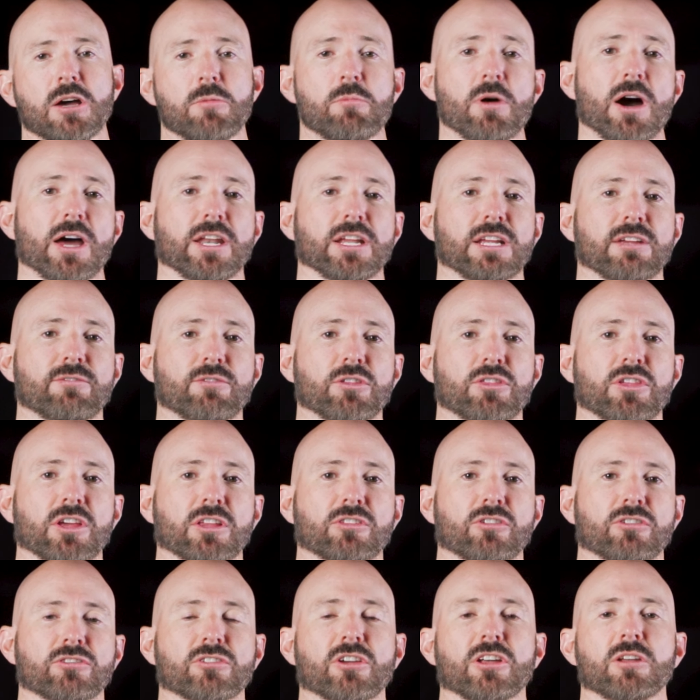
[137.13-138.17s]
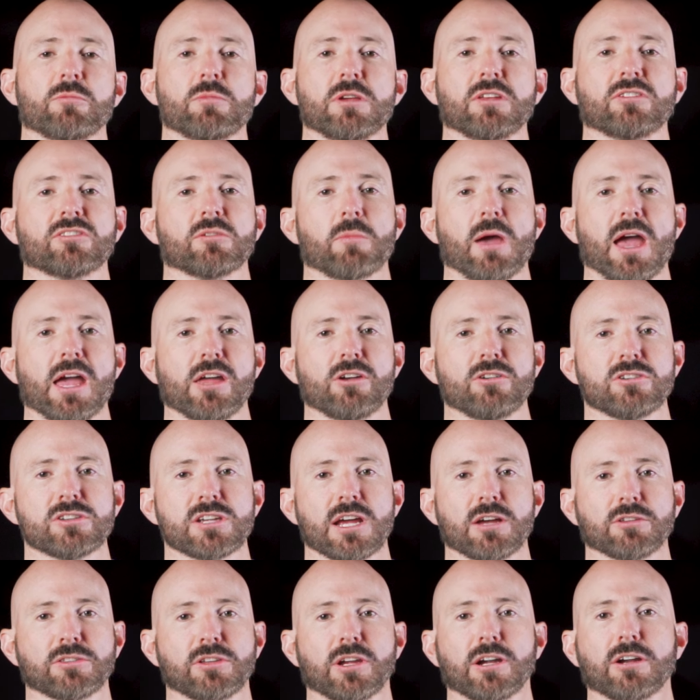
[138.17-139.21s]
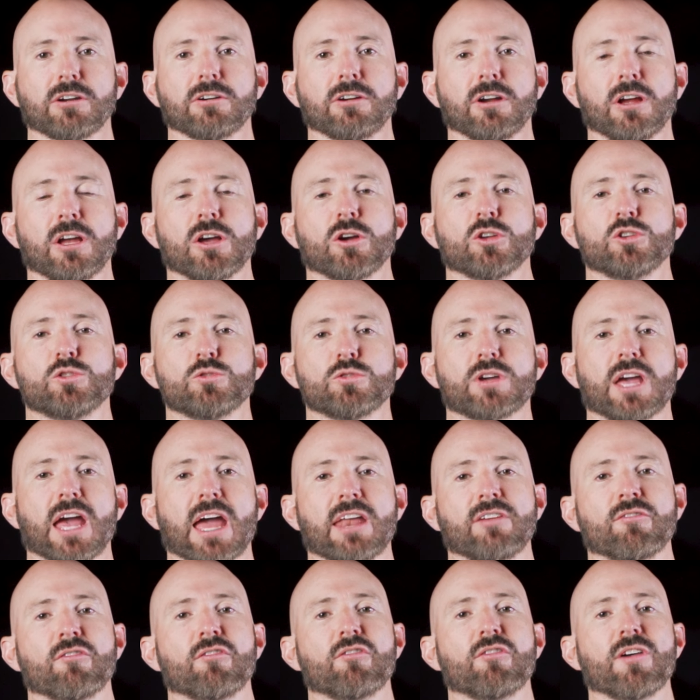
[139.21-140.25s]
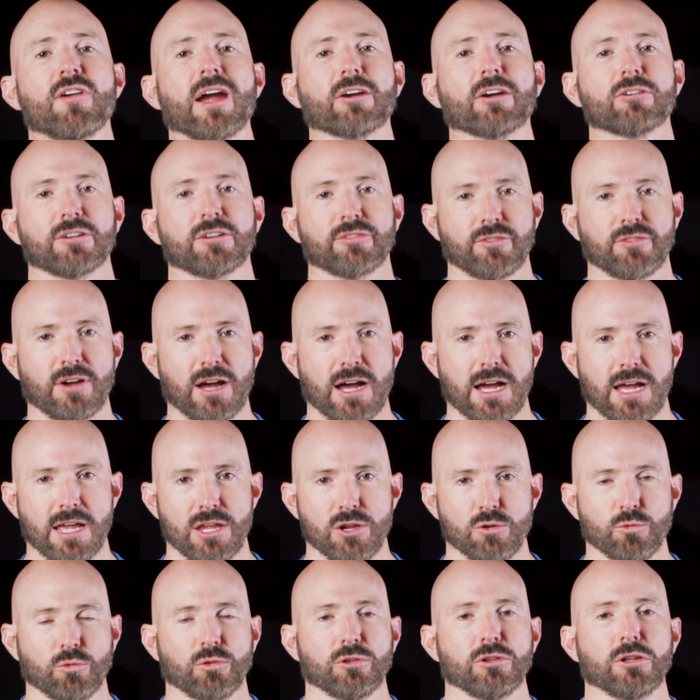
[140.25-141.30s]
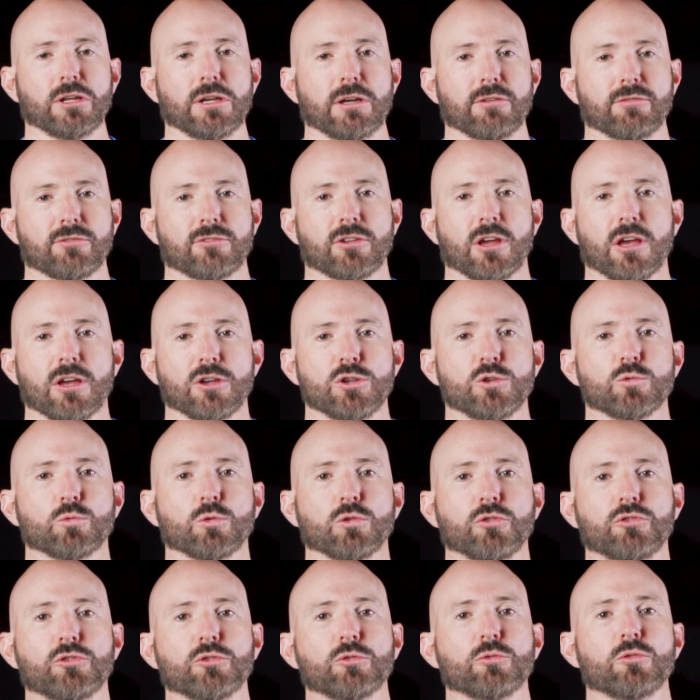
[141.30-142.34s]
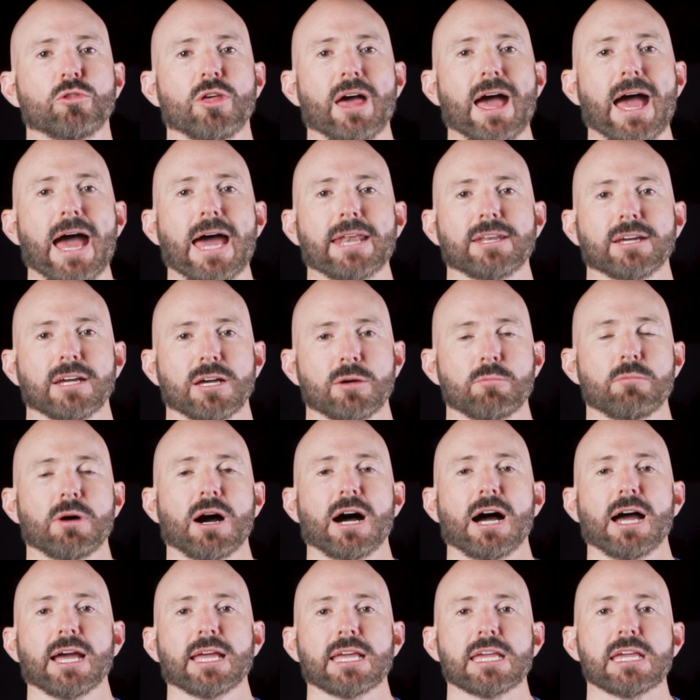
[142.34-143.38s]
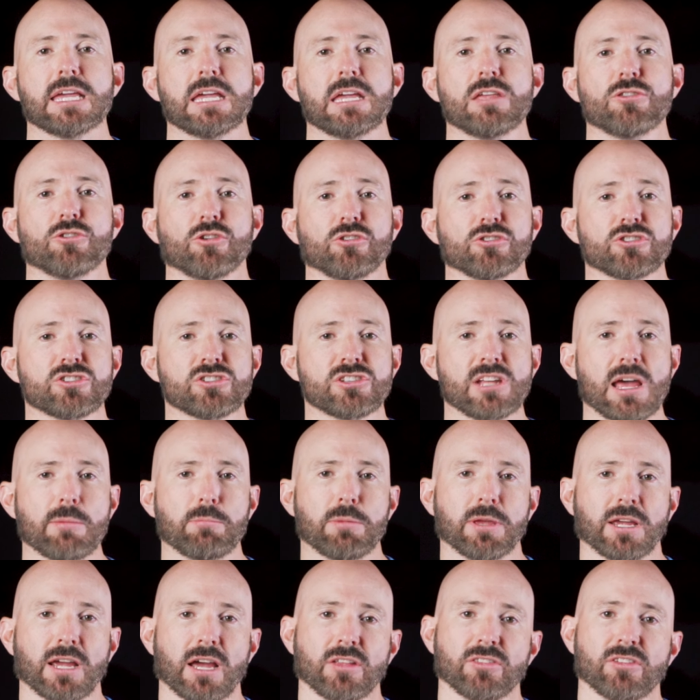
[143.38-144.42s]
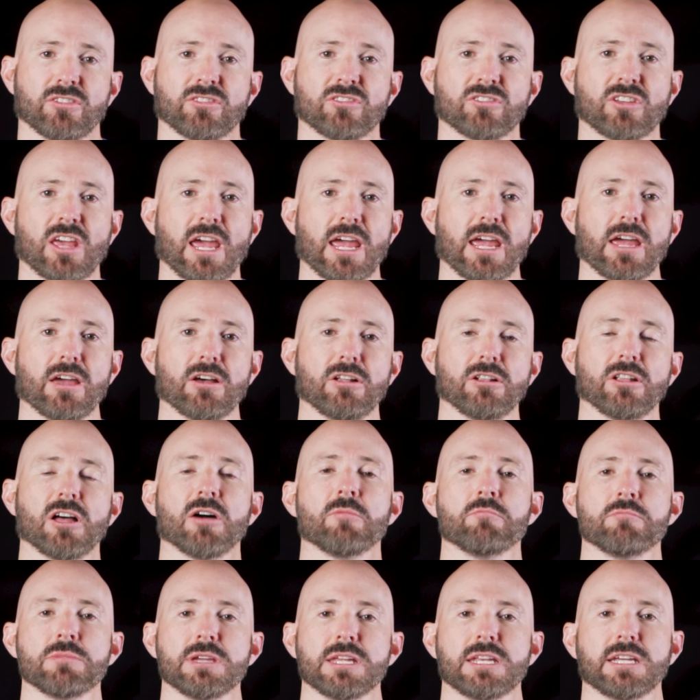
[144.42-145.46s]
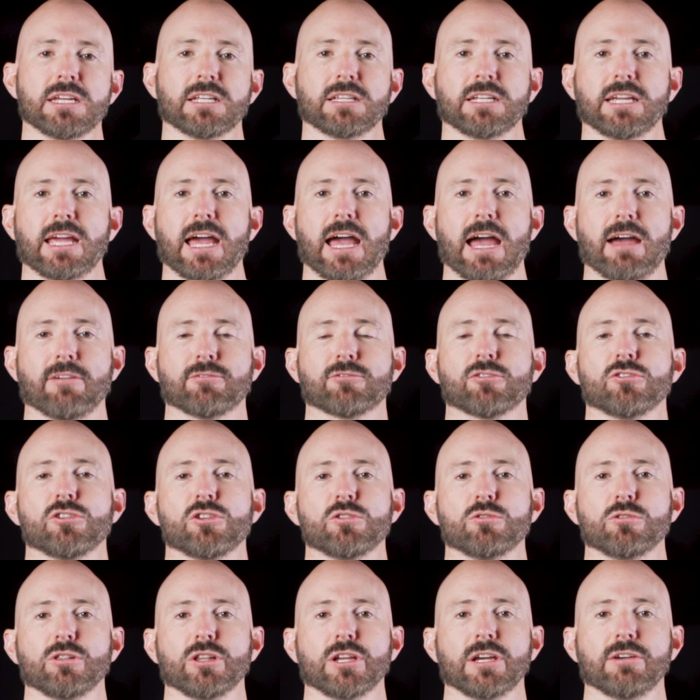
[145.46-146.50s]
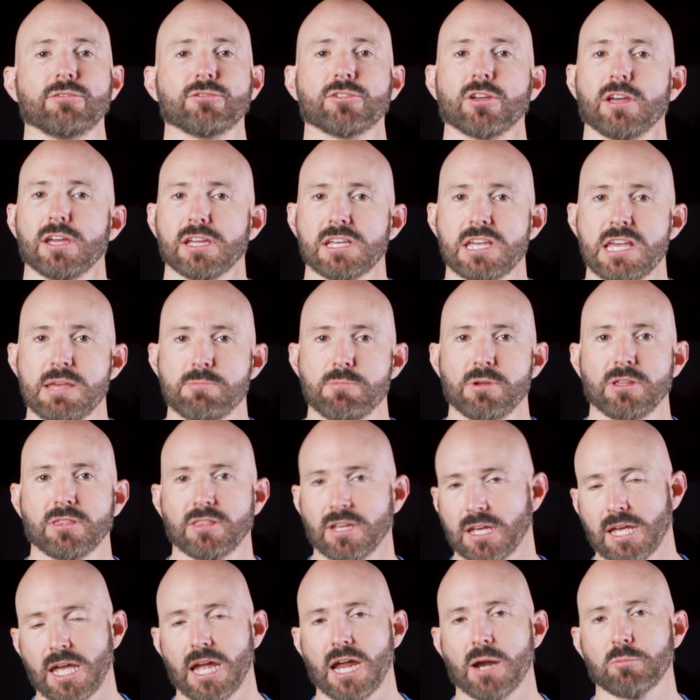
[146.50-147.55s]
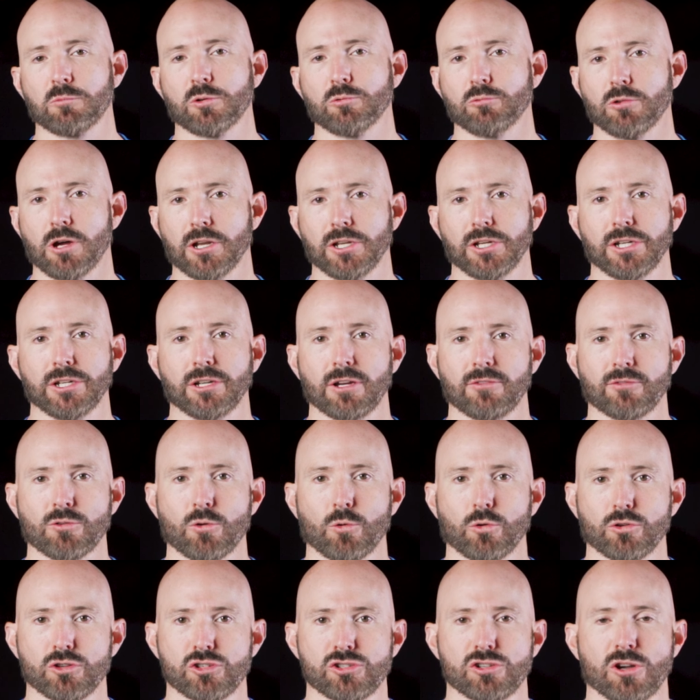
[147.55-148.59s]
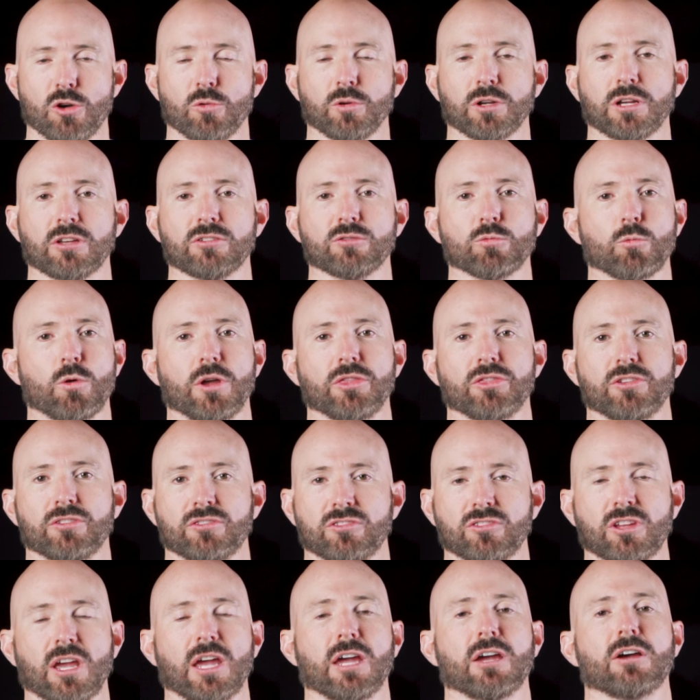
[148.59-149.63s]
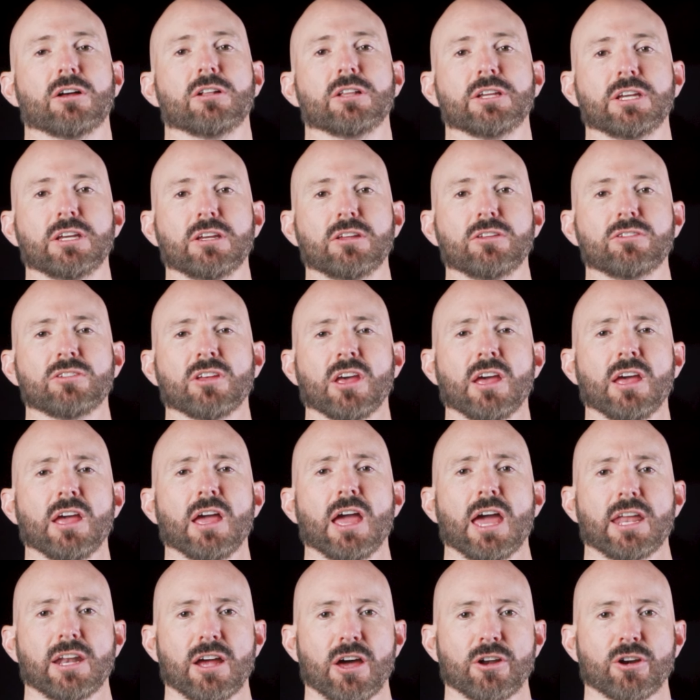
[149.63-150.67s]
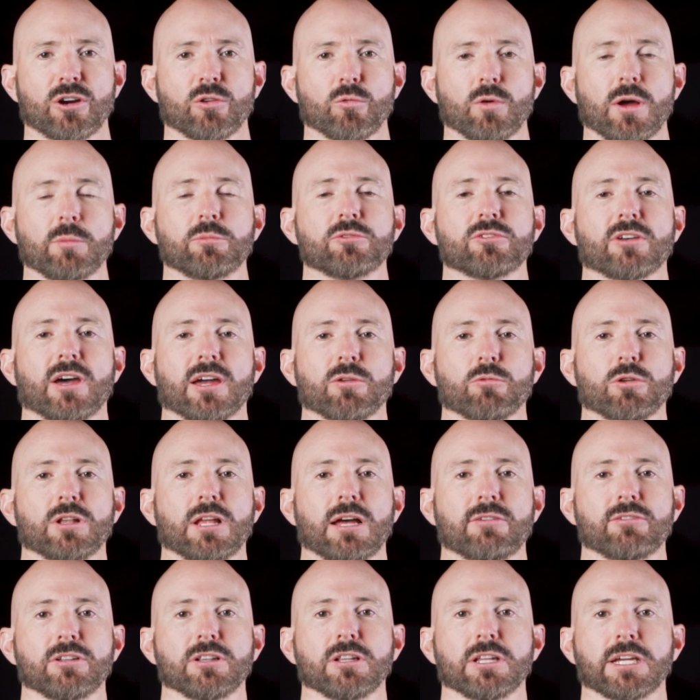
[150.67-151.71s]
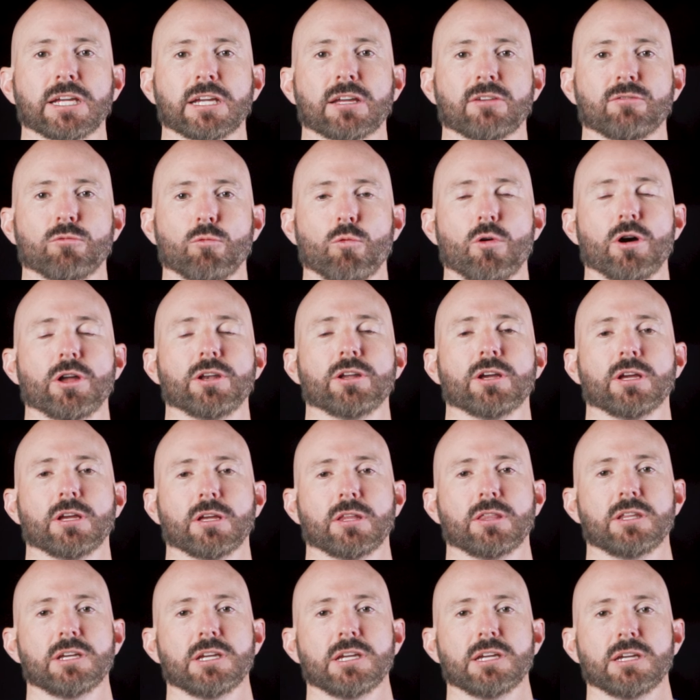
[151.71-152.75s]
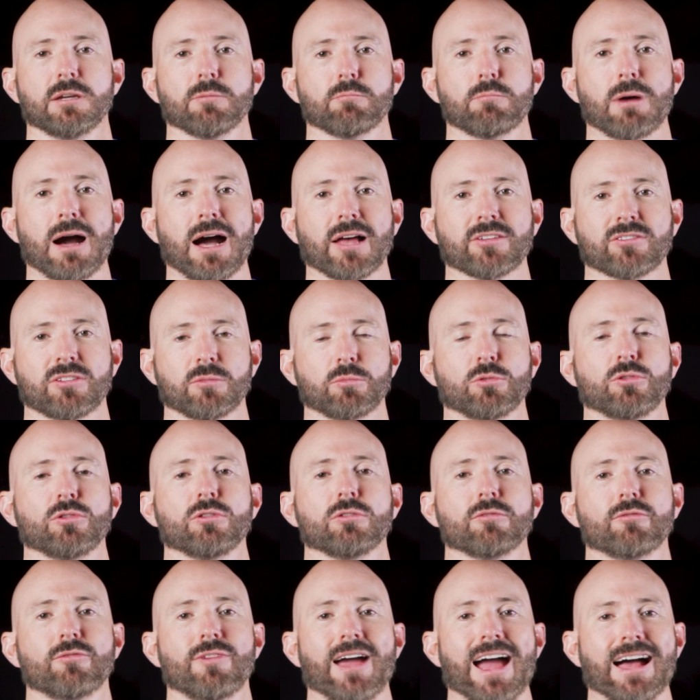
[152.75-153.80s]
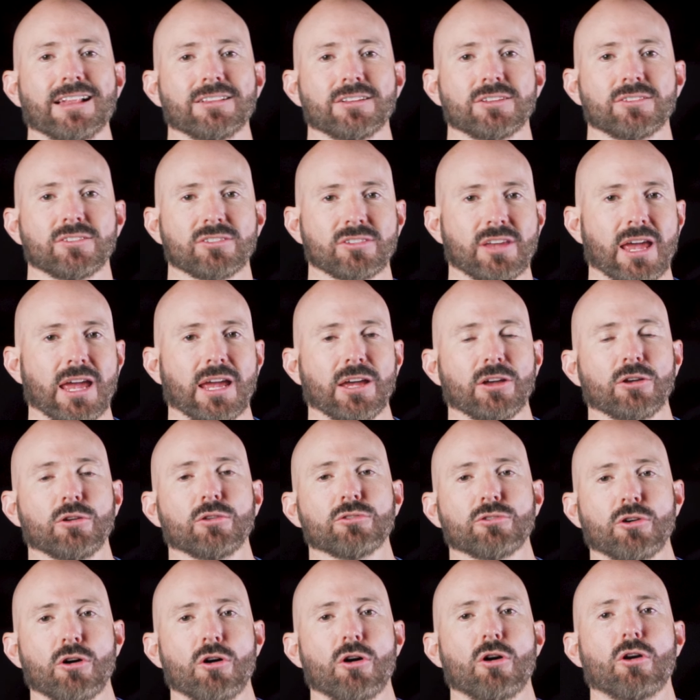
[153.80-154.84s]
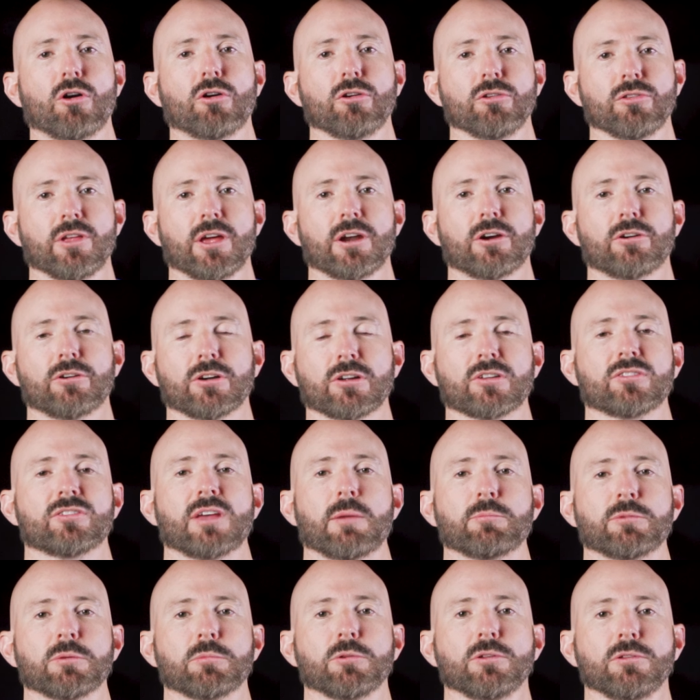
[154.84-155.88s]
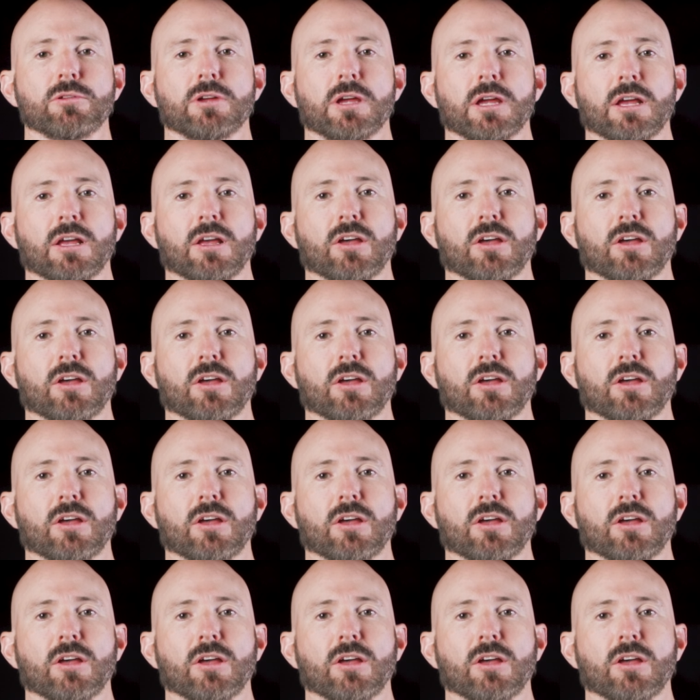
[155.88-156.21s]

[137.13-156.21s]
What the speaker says: But if you think there's going to be some haters out there, you can verify your lift. You will do that by either stepping on the scale immediately after you lift, keeping the camera running, of course showing us what the scale is, and on our website we'll have a link of what the possible valid scales are that are acceptable.